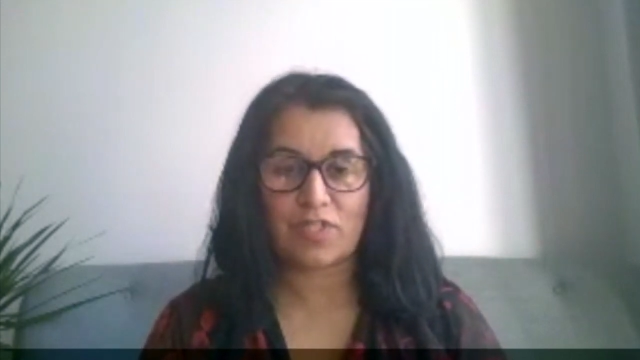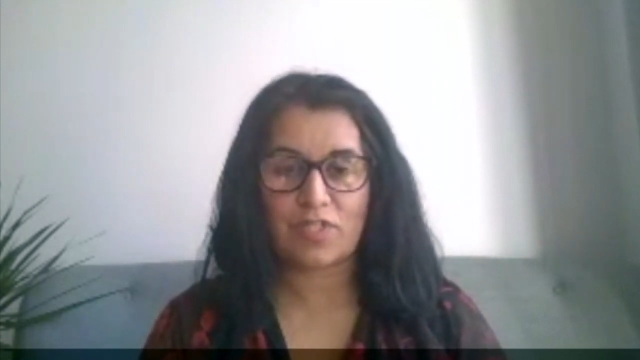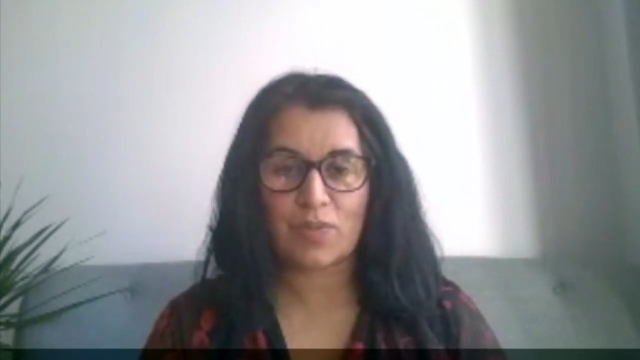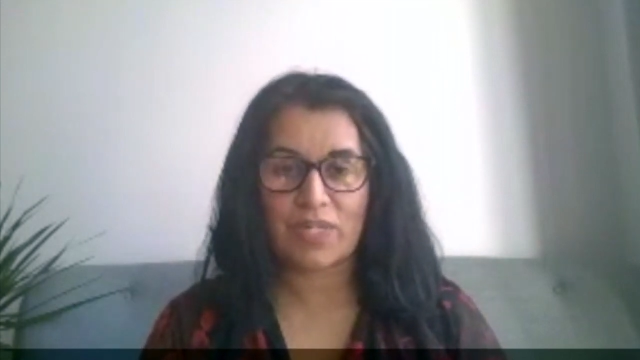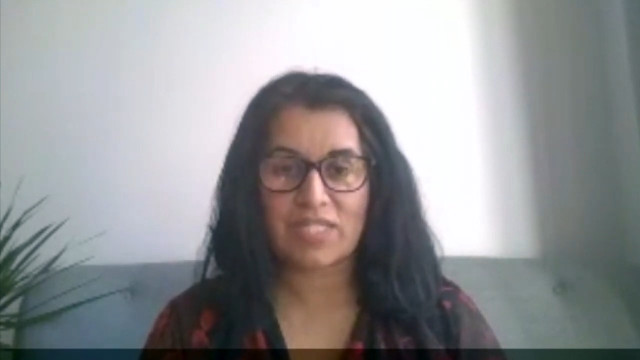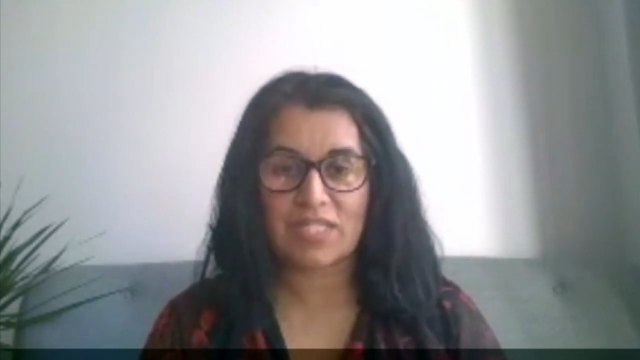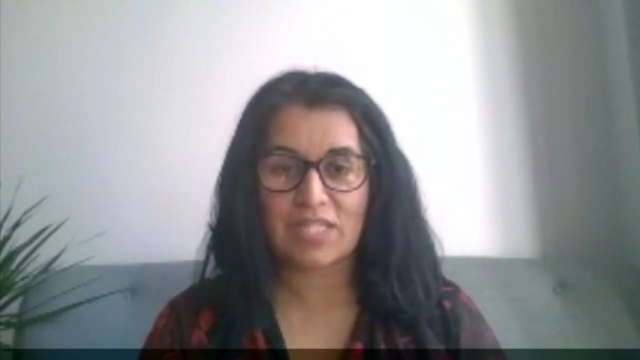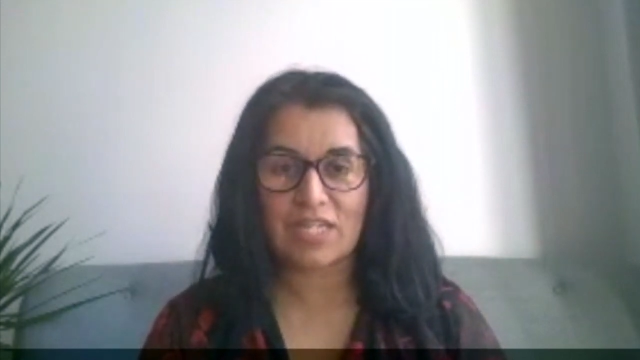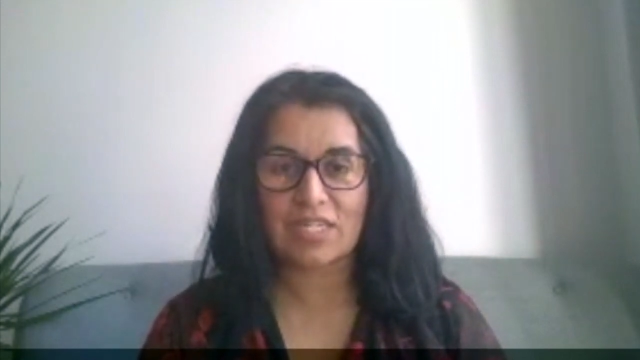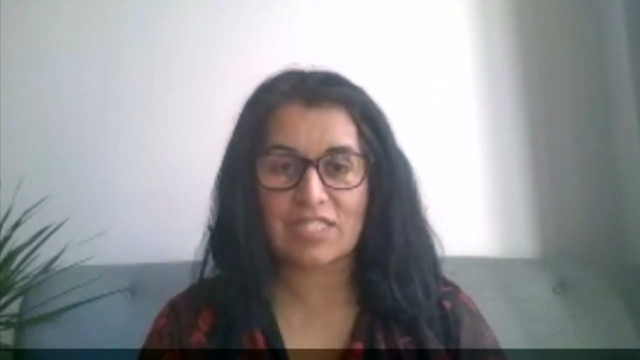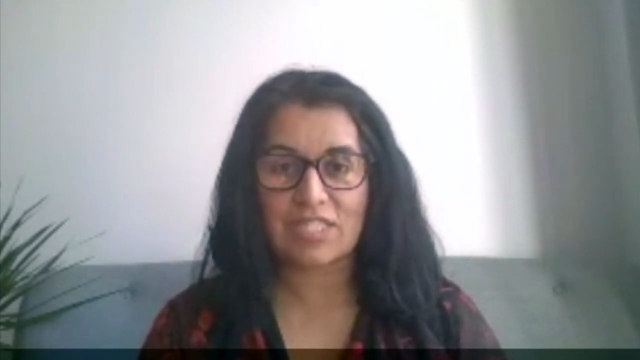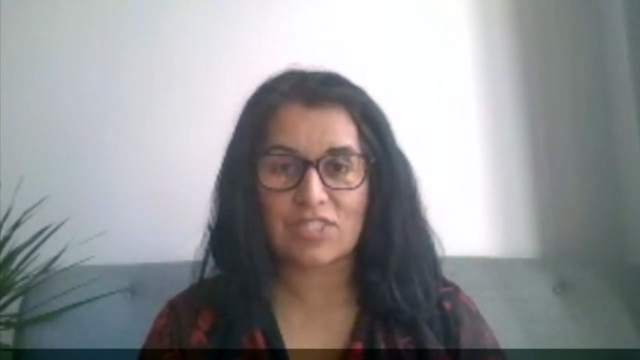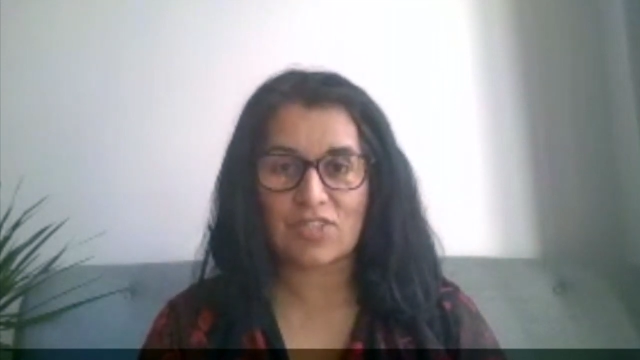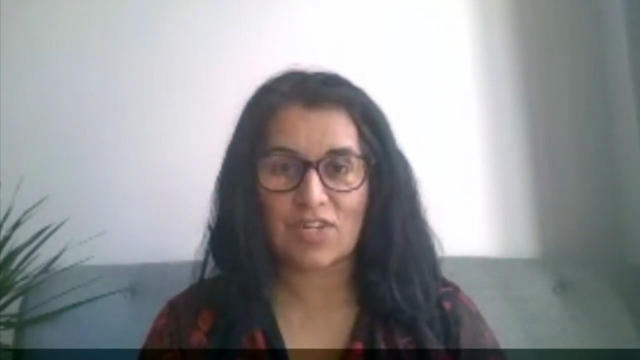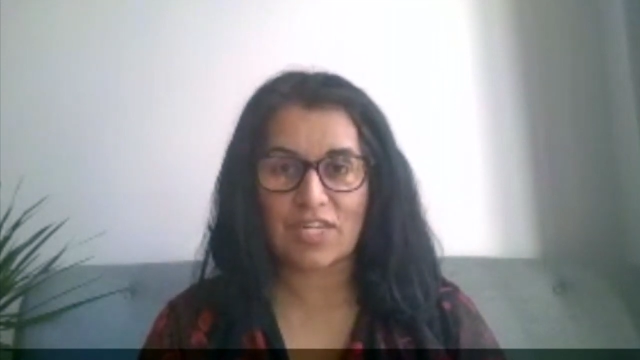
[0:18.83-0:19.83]
for the
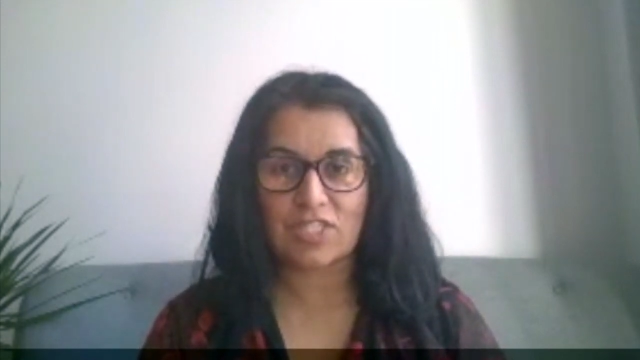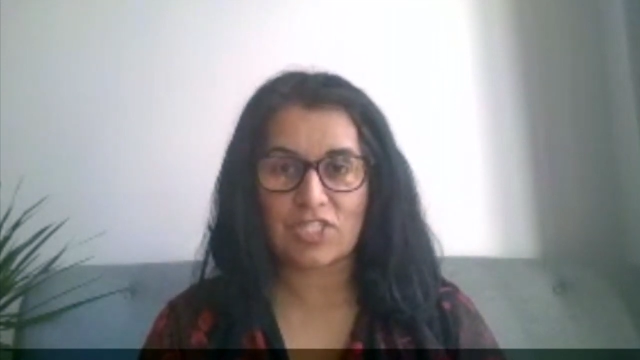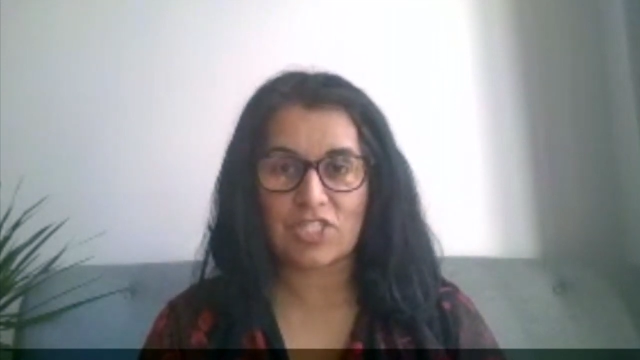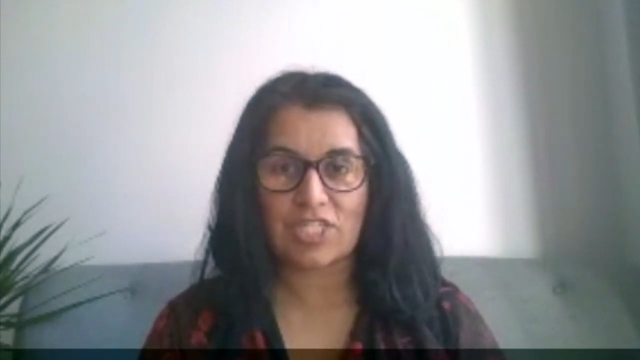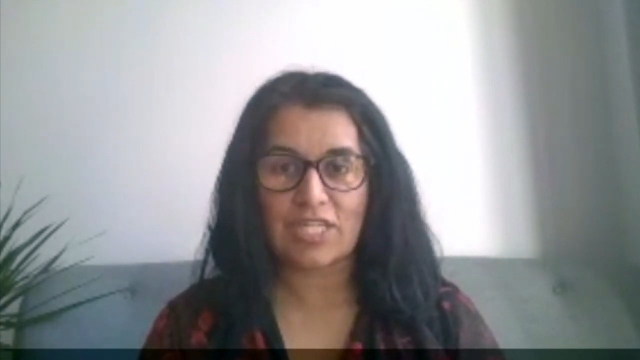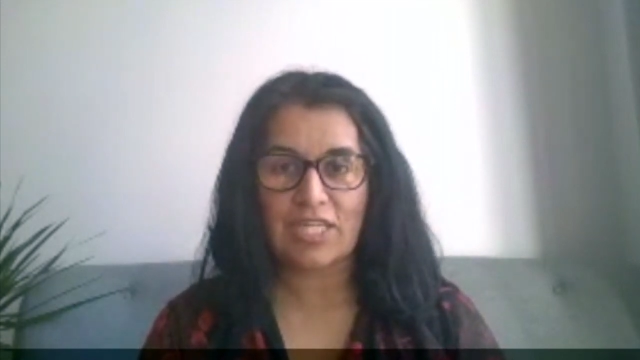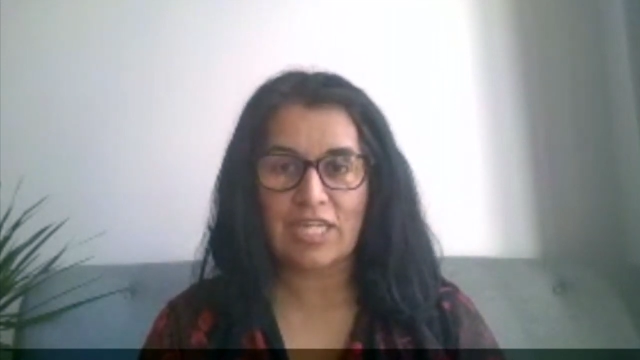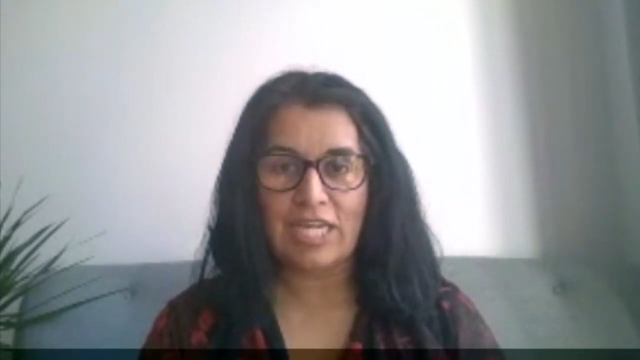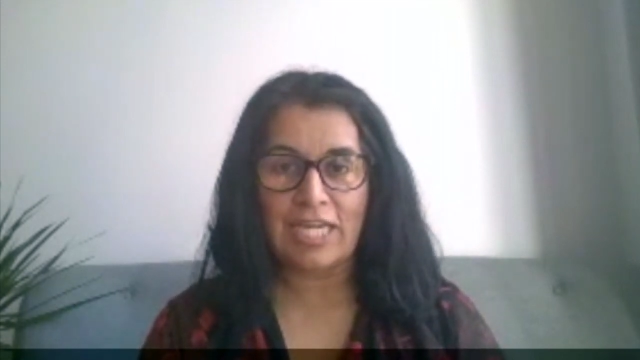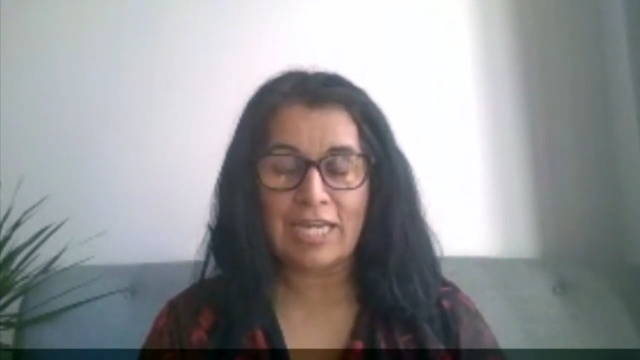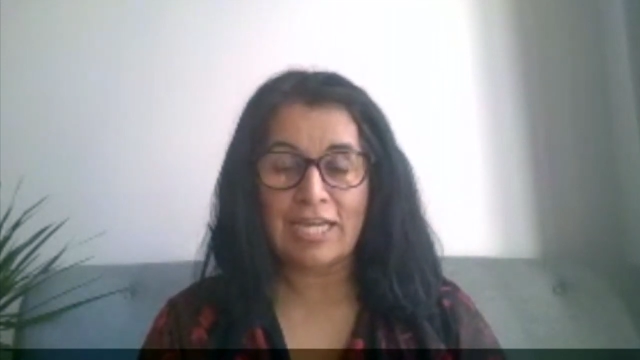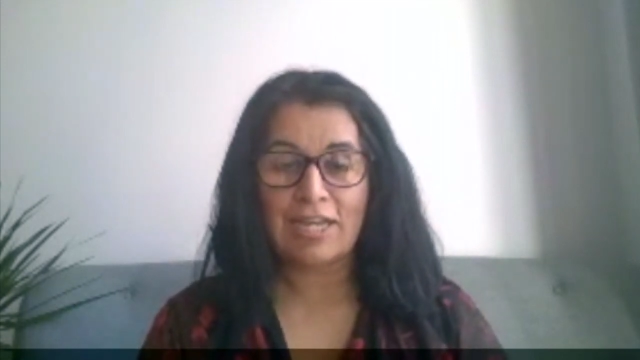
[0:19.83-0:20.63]
2030 strategy,